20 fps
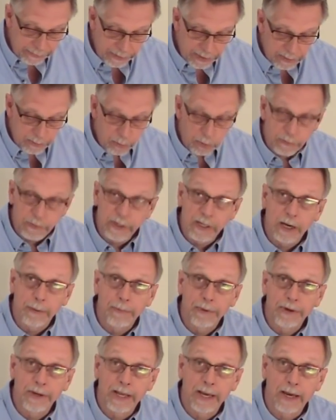it's moving up
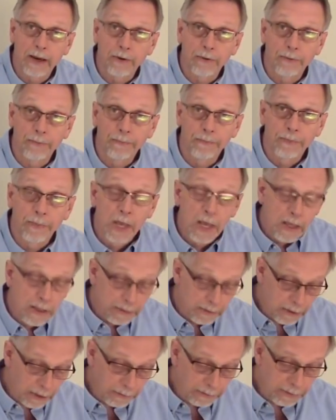and down.
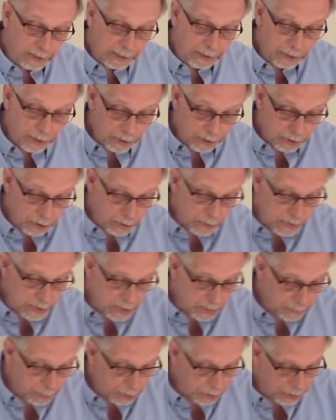The other thing you can do is to
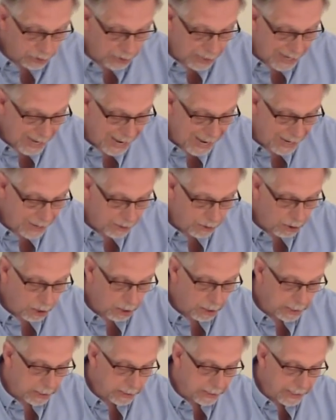put your hand
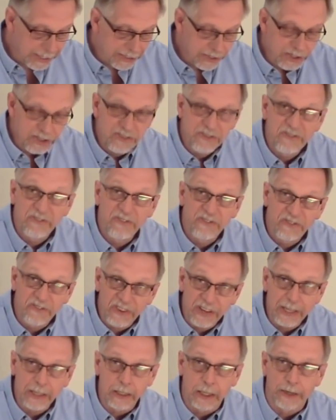on it and just
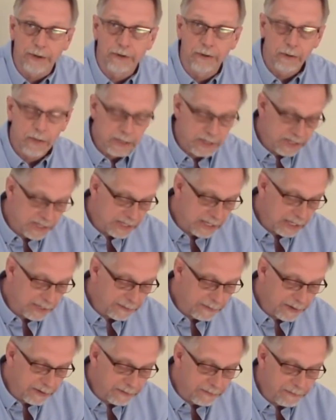feel it. See if
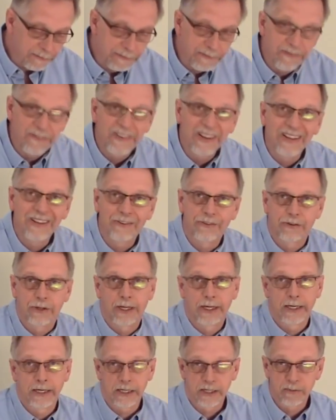it feels
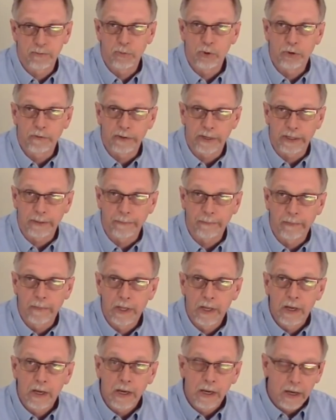like it's moving.
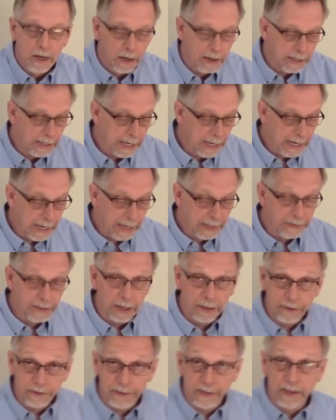Okay, and the
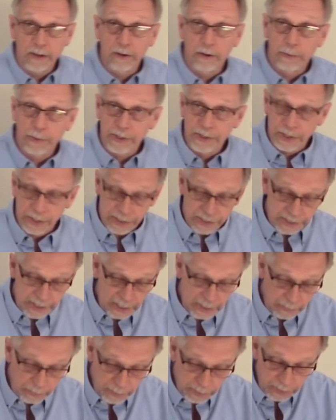other thing that we just
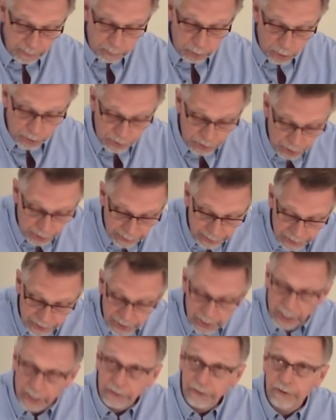did with the push on the
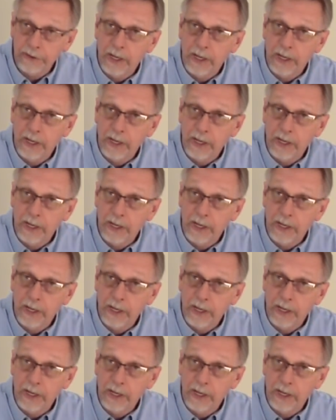chest,